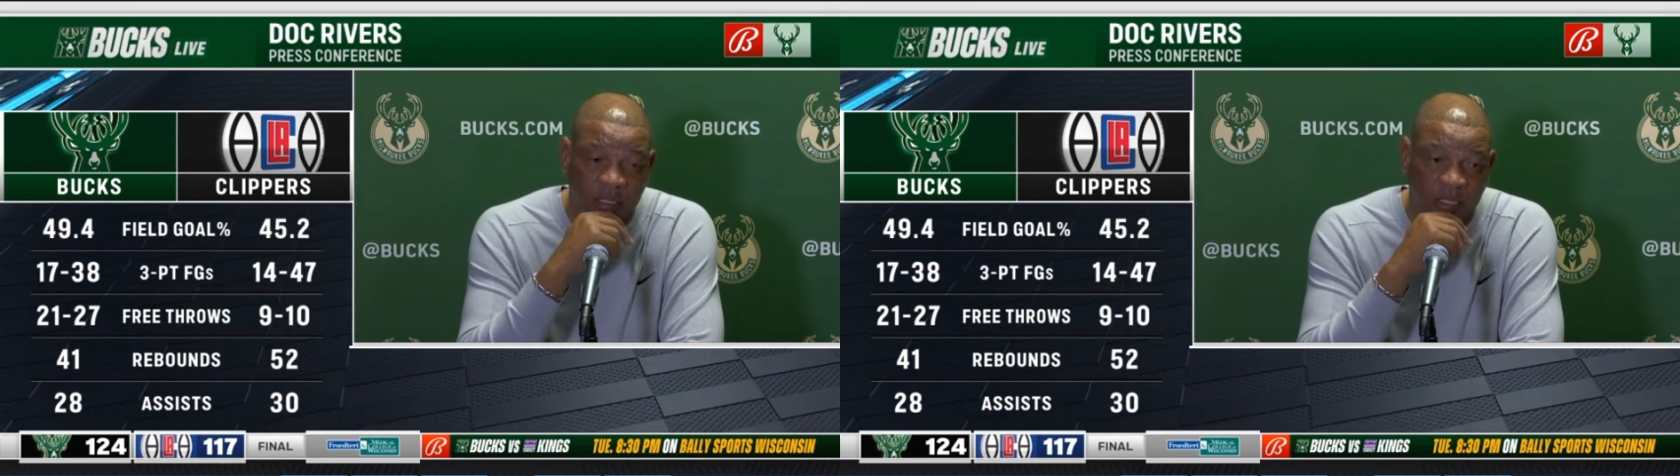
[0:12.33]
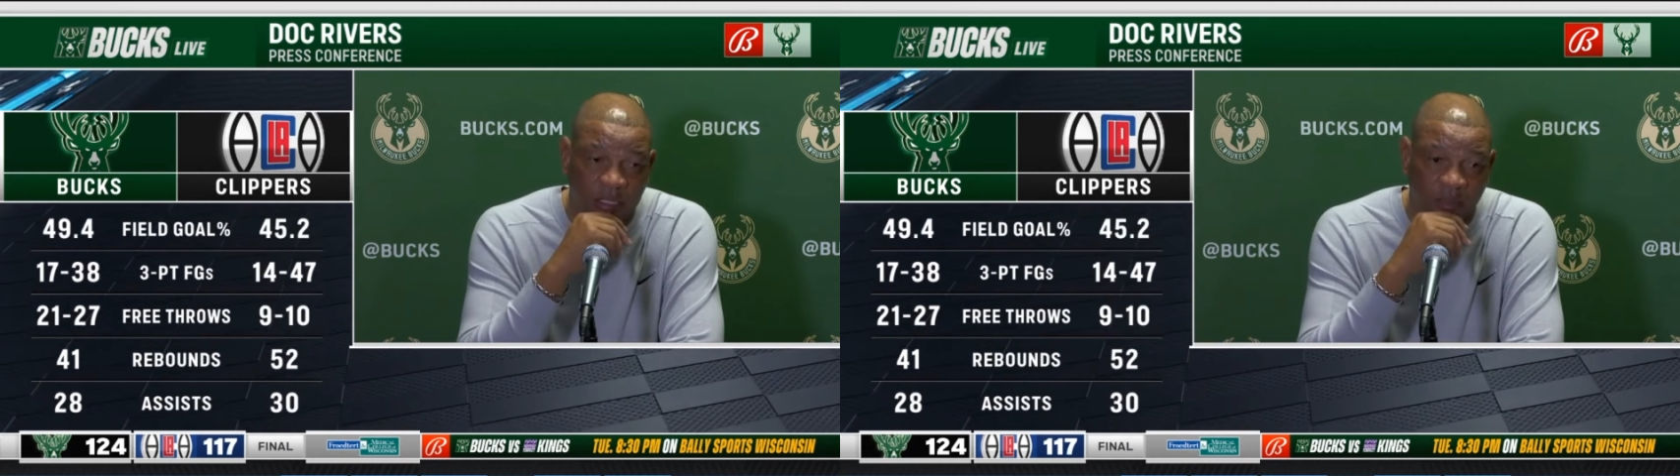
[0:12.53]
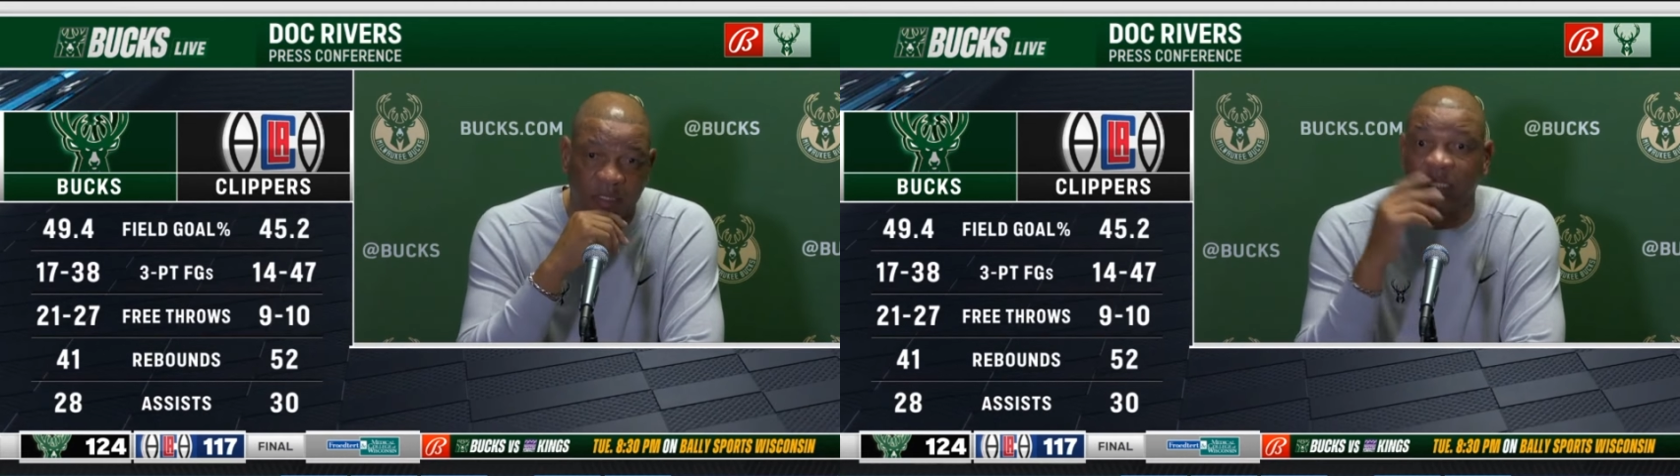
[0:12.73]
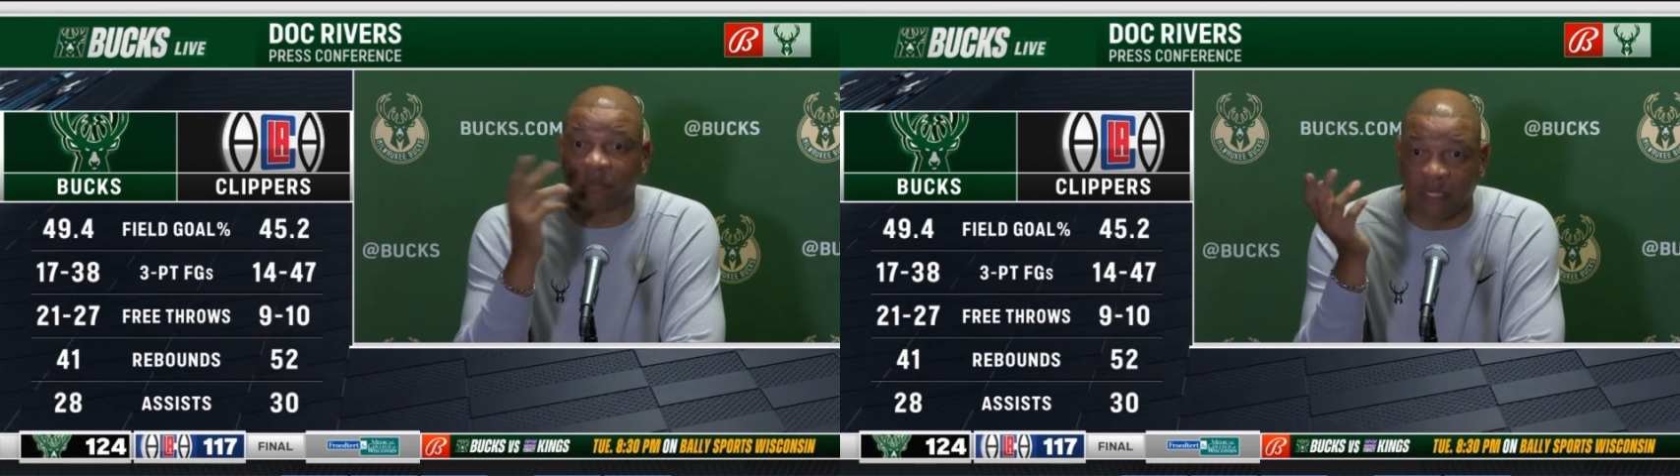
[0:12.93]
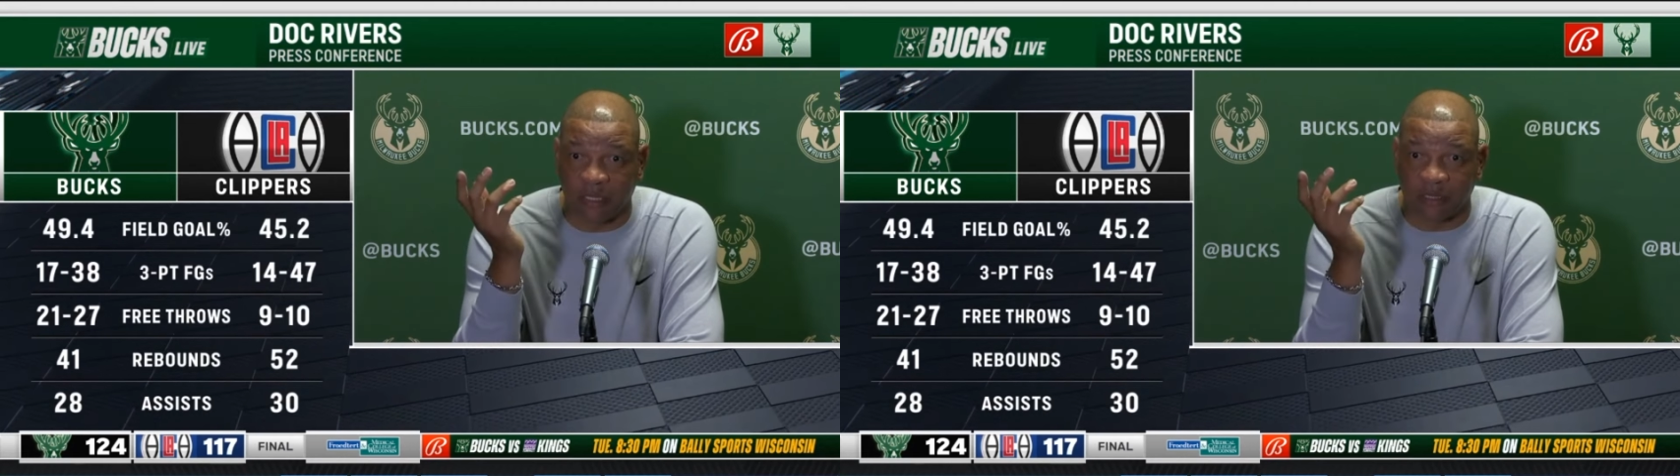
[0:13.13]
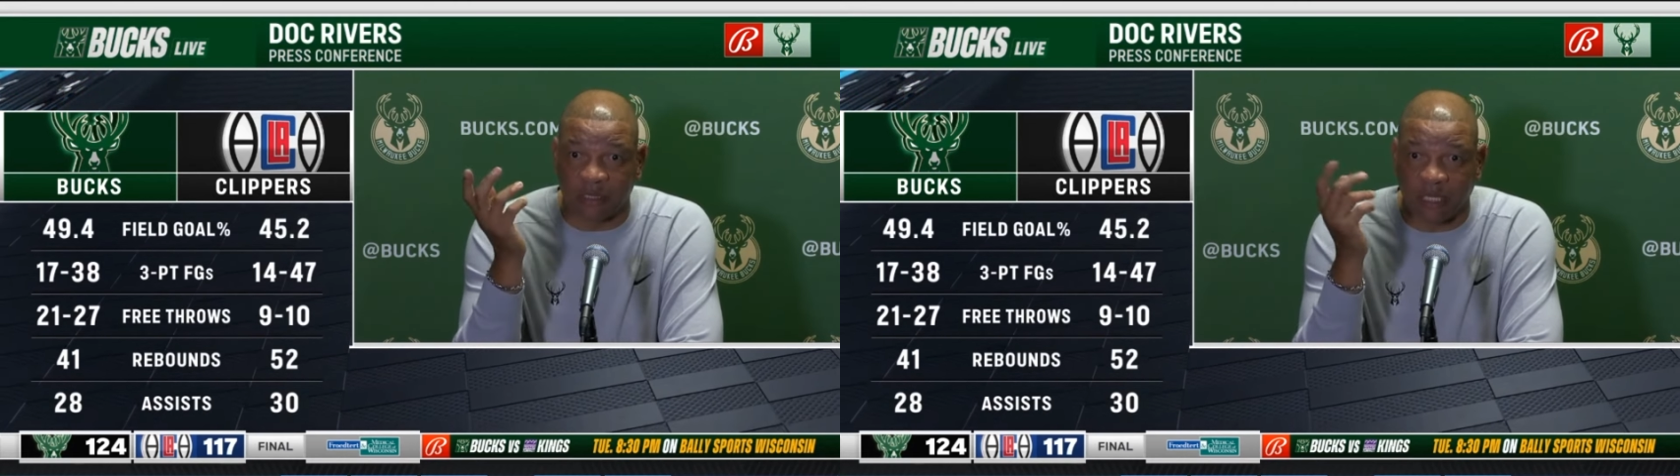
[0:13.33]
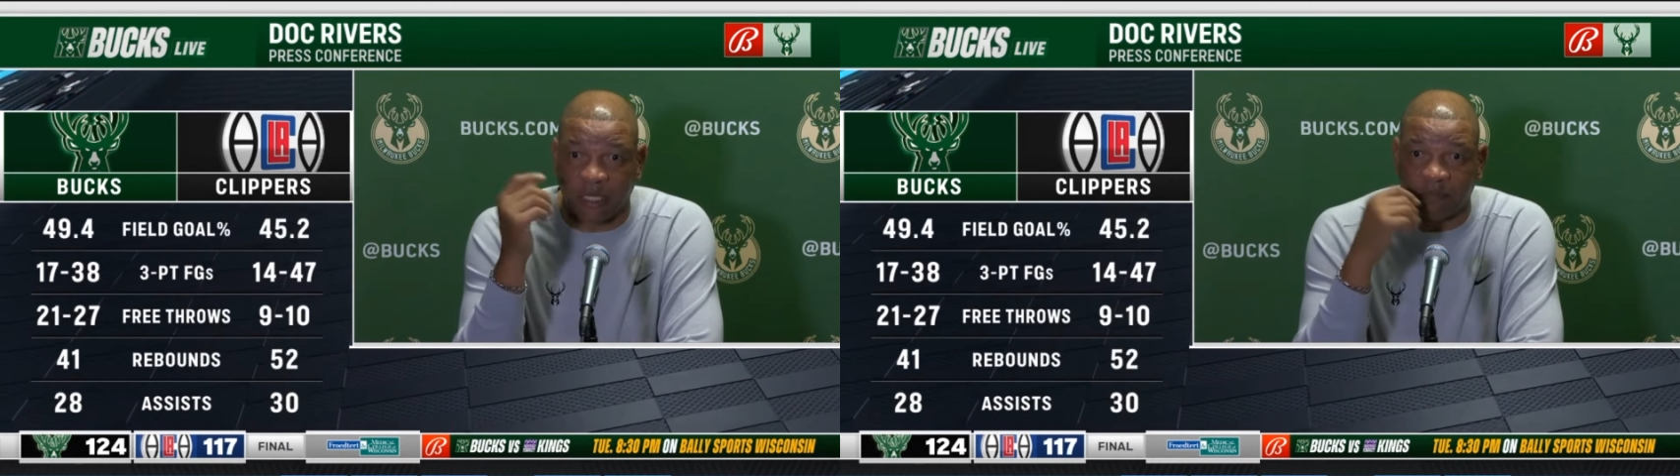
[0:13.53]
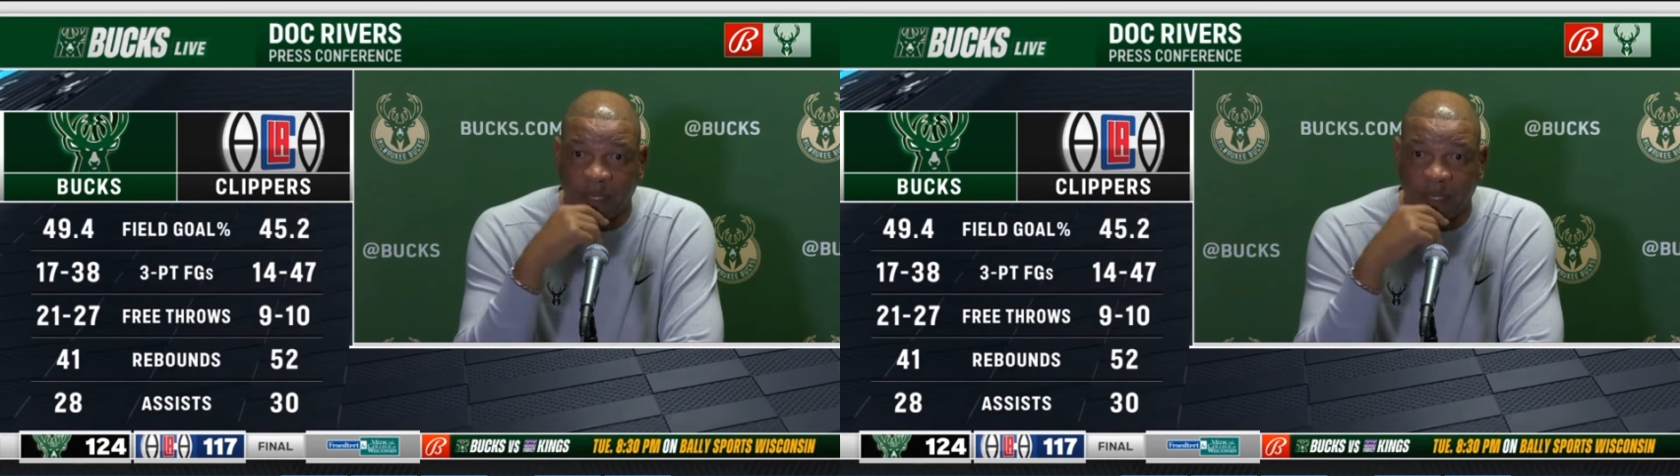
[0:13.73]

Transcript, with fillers: Uh, Malik made a shot,